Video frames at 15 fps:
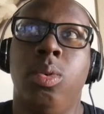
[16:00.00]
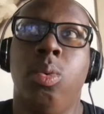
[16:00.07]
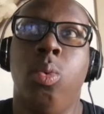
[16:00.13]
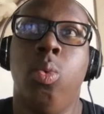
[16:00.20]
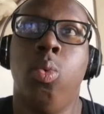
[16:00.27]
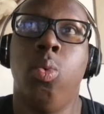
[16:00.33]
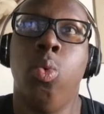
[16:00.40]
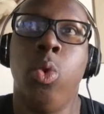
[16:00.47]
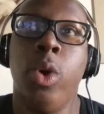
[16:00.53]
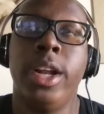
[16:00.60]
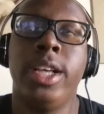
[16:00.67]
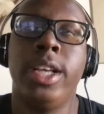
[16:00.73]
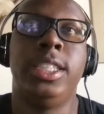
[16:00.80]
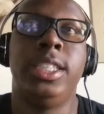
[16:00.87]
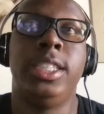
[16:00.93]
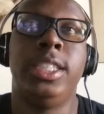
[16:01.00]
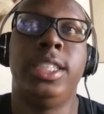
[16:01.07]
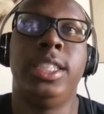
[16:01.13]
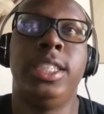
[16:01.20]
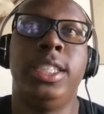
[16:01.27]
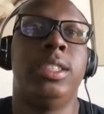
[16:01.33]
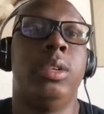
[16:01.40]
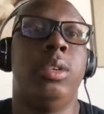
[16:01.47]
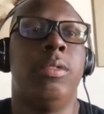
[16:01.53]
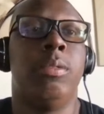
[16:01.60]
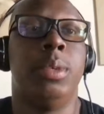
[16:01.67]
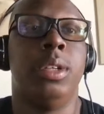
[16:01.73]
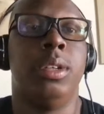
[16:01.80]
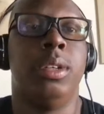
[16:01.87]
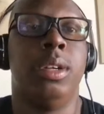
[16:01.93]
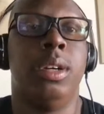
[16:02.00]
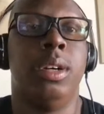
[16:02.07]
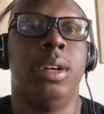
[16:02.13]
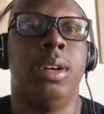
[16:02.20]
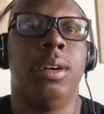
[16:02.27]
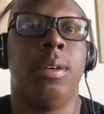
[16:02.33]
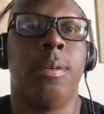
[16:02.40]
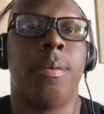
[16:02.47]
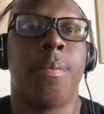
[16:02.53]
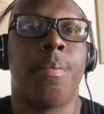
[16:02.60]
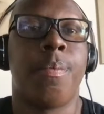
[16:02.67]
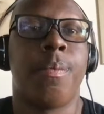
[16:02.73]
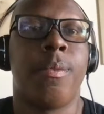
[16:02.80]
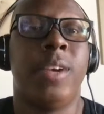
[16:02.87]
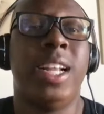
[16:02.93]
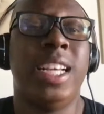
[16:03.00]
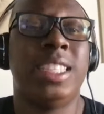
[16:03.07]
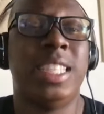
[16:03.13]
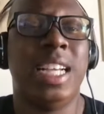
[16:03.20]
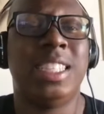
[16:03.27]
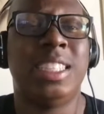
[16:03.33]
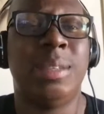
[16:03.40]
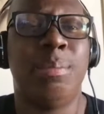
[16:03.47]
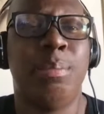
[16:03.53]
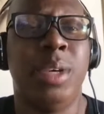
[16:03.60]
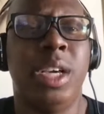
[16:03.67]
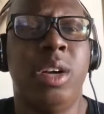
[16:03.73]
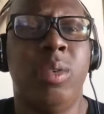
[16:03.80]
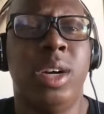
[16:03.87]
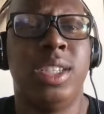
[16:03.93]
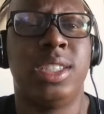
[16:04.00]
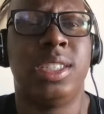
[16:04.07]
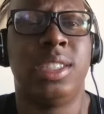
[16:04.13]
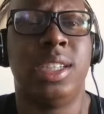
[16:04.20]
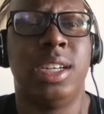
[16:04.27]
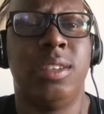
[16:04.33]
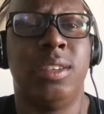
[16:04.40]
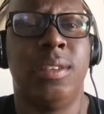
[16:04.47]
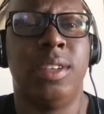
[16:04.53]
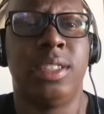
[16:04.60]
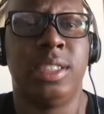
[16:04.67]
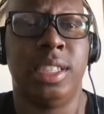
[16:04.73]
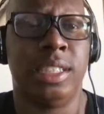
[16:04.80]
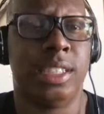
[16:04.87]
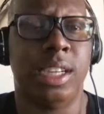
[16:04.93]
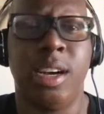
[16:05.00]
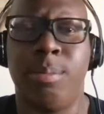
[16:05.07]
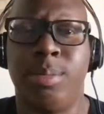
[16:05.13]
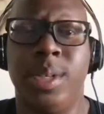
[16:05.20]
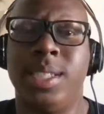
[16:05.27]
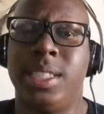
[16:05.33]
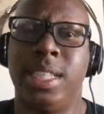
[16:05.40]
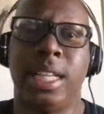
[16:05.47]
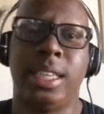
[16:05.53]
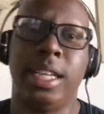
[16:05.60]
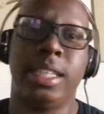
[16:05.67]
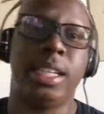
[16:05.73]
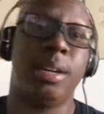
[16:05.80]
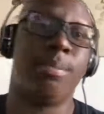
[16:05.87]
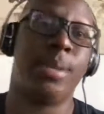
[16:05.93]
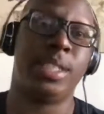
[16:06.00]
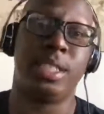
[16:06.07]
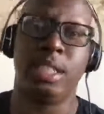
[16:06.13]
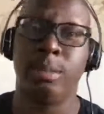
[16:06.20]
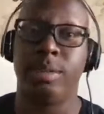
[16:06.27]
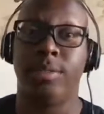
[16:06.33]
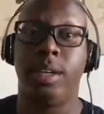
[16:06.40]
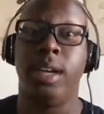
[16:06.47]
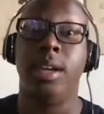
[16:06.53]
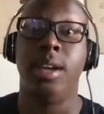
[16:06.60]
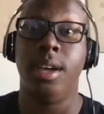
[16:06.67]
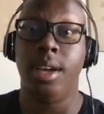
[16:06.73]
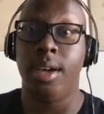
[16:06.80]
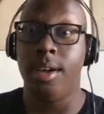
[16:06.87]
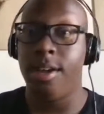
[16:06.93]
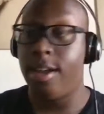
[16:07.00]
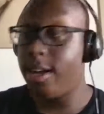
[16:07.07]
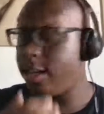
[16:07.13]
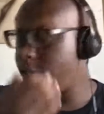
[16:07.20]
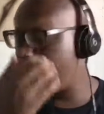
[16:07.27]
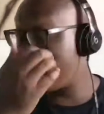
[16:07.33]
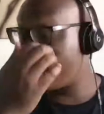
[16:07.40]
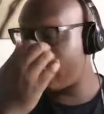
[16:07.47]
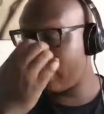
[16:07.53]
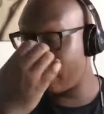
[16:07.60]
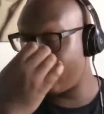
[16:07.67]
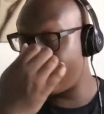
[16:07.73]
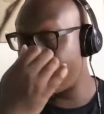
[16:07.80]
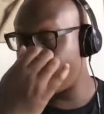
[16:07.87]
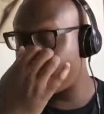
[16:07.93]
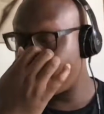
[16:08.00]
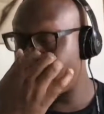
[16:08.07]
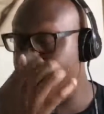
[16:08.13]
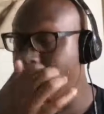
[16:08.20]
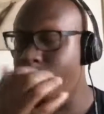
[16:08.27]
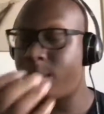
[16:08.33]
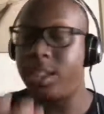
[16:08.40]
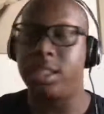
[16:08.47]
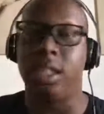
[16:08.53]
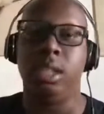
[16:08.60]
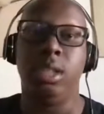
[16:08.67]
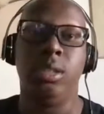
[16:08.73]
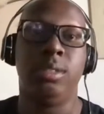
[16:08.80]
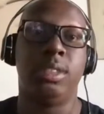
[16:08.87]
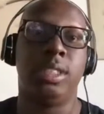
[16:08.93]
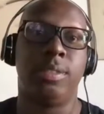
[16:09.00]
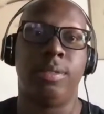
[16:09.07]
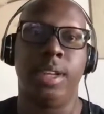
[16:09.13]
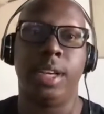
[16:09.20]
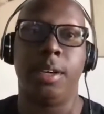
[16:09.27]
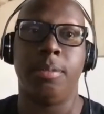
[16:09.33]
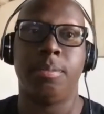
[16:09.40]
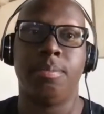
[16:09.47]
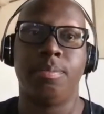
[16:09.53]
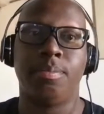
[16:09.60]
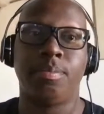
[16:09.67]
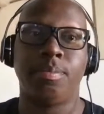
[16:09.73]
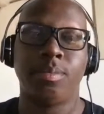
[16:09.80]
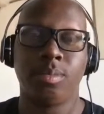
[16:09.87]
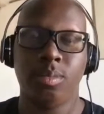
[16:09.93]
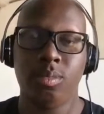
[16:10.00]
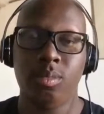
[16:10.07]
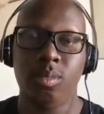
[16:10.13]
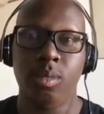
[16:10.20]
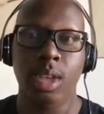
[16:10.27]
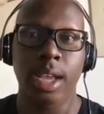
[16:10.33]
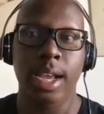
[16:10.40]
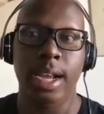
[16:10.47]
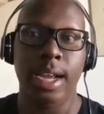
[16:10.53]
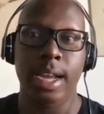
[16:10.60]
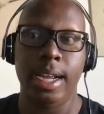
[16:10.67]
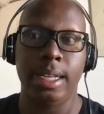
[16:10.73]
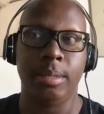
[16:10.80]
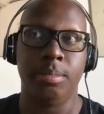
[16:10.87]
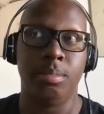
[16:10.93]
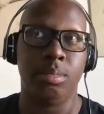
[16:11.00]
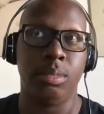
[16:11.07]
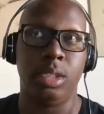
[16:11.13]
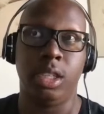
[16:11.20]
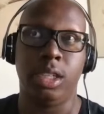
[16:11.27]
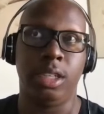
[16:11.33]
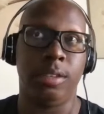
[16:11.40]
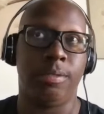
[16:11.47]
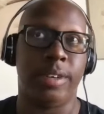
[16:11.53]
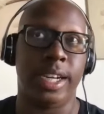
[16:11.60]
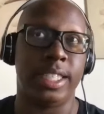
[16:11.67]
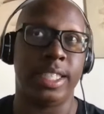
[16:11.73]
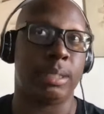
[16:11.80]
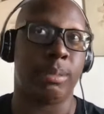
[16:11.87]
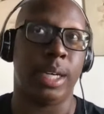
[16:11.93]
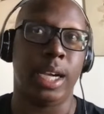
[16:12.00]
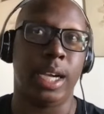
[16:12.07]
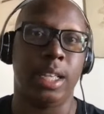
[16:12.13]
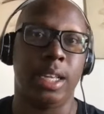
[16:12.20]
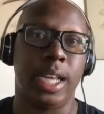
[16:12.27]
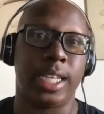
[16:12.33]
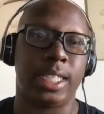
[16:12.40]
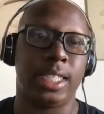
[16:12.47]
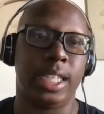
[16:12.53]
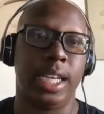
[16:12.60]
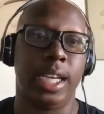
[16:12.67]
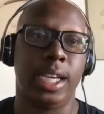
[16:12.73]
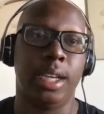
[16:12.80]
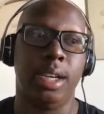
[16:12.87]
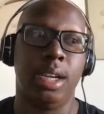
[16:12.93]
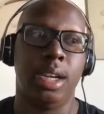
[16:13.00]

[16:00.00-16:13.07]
where does Darren Till go from here? Right, that's the big question. Not at all. That's Derek Brunson. I think Derek Brunson's gonna be fine. Derek Brunson could lose this fight and literally fight somebody the next day,